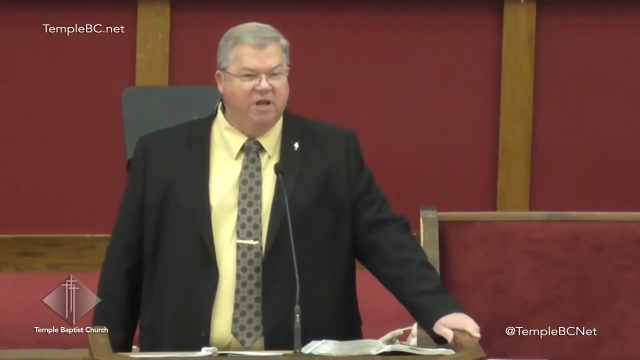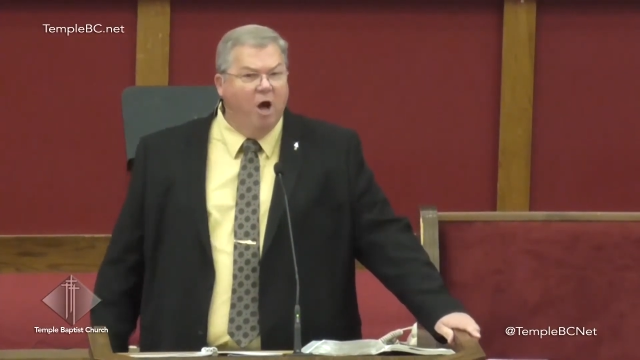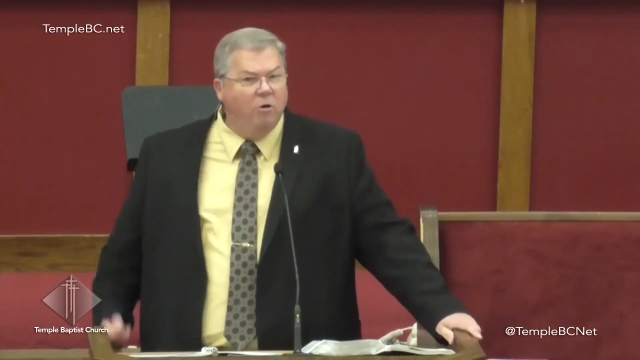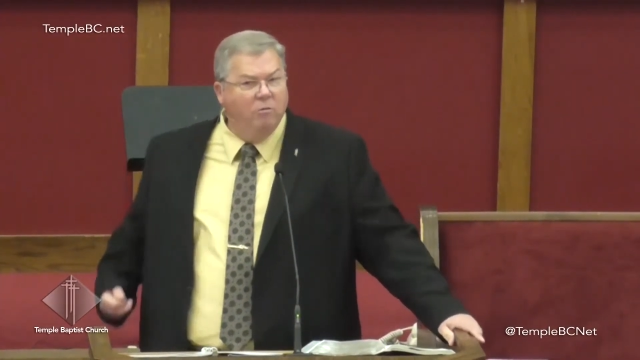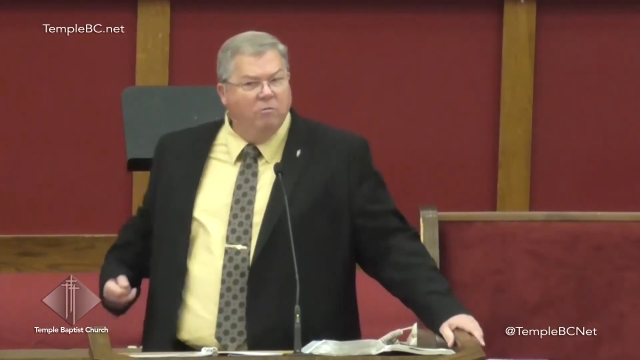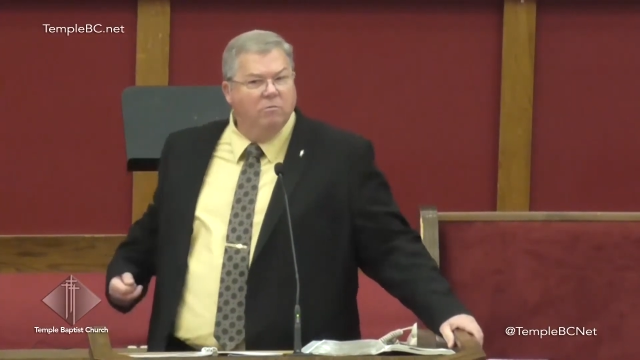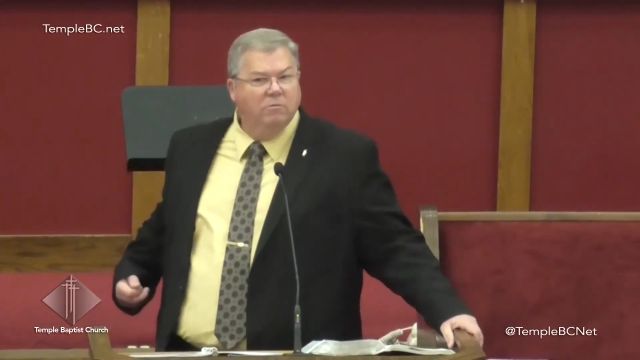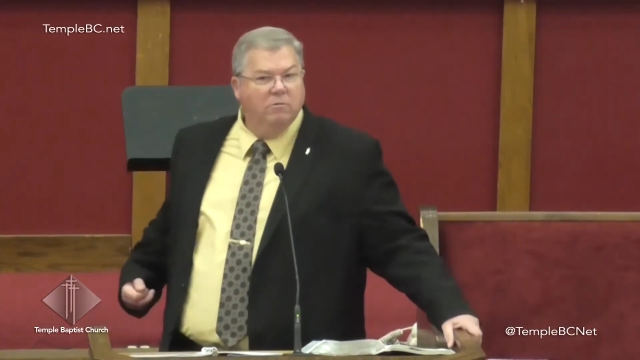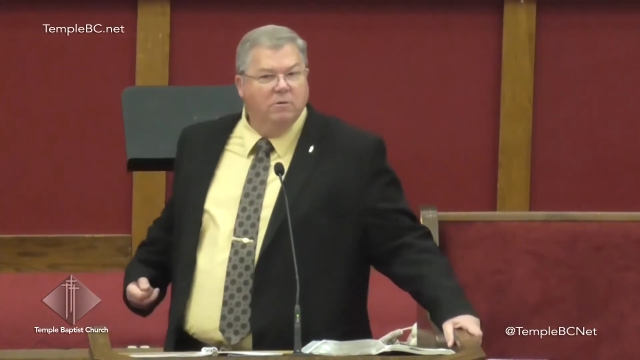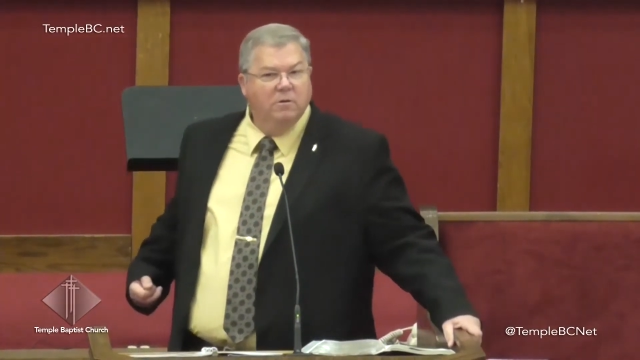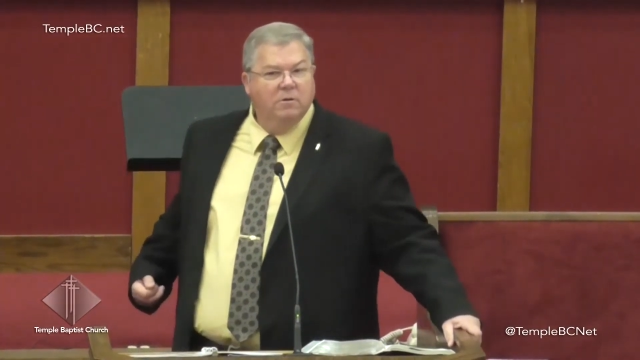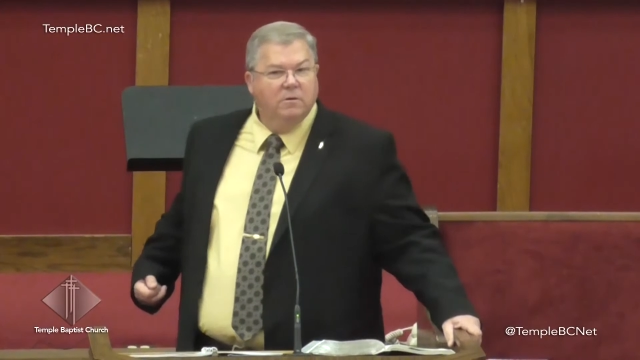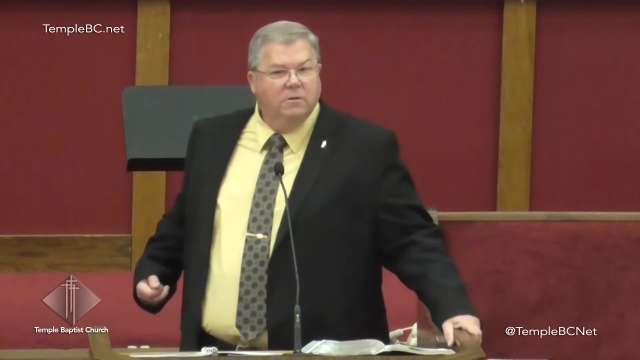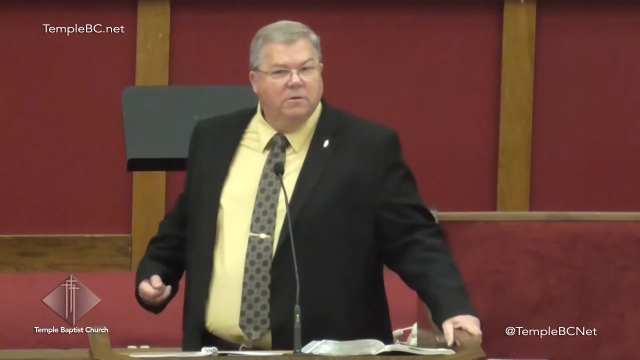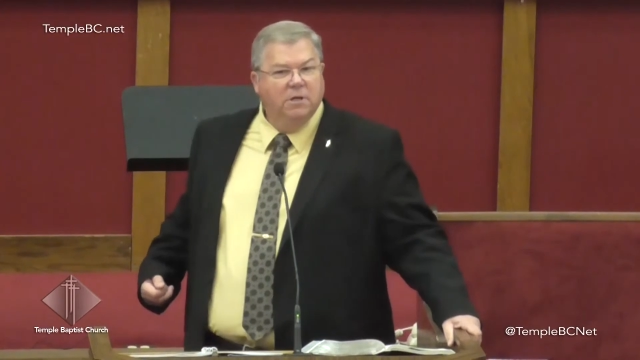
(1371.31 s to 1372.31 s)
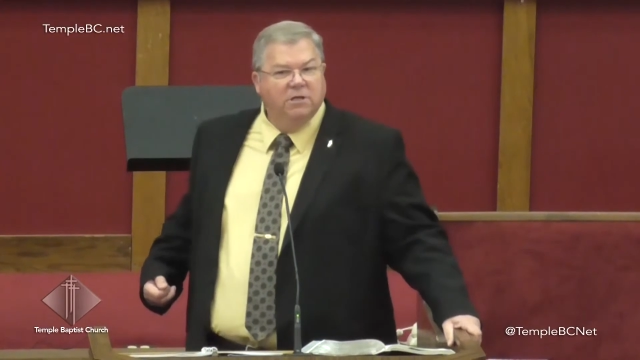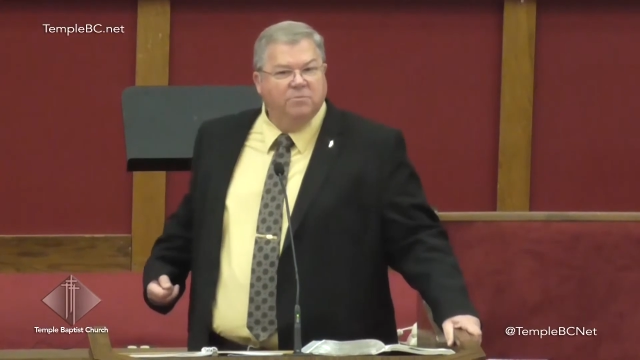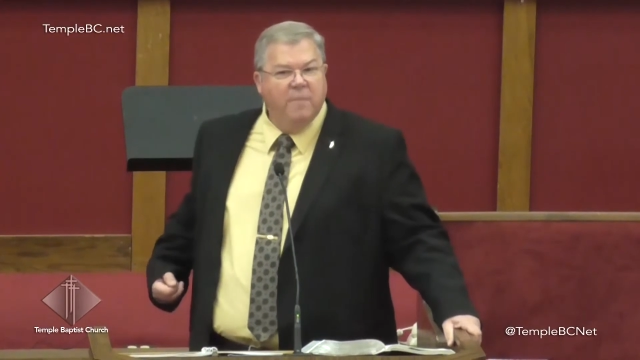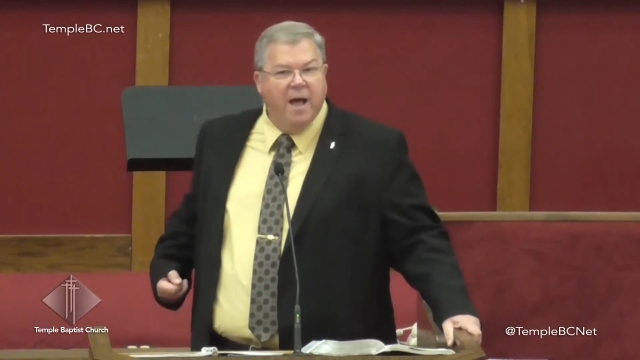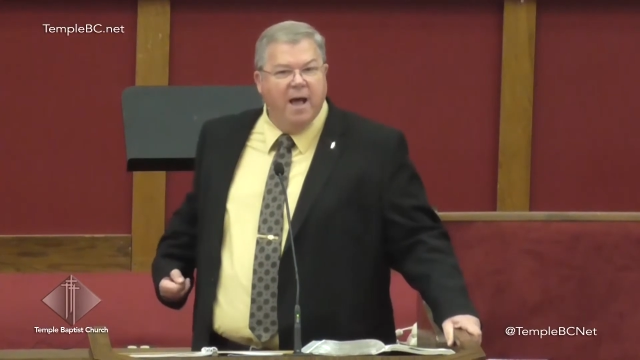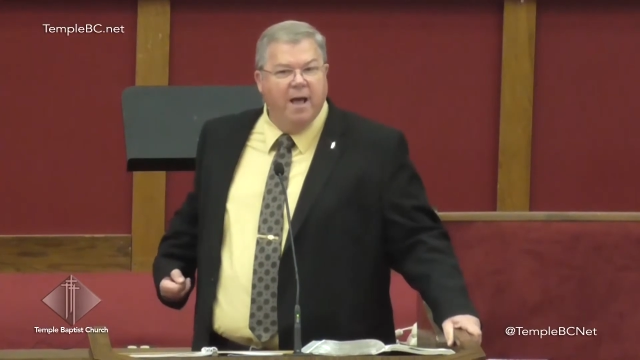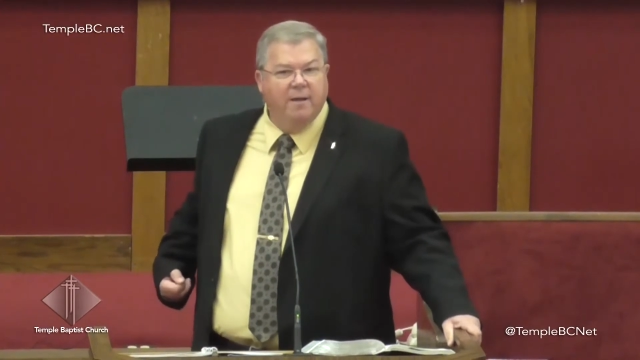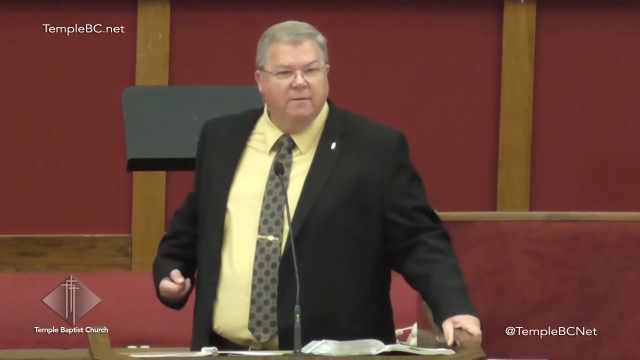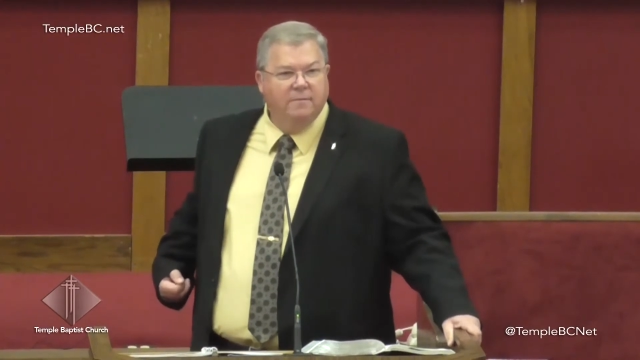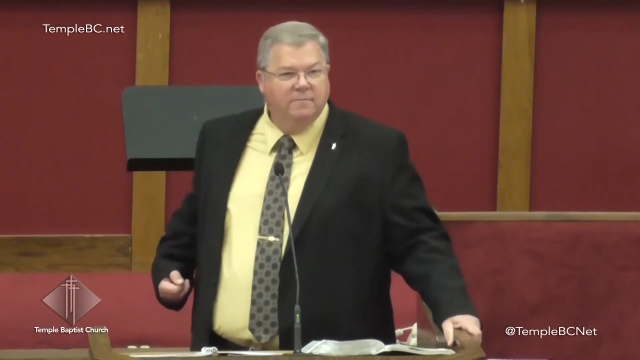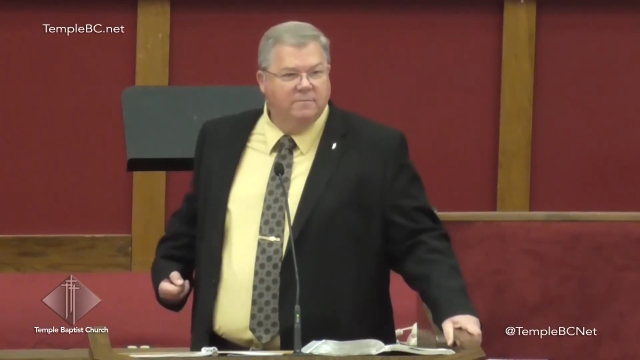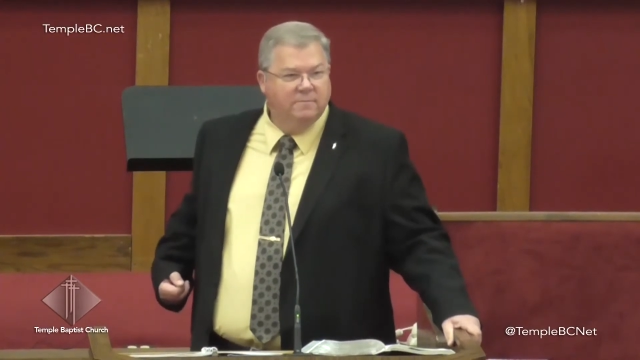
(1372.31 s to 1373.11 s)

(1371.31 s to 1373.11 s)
No, it's mine.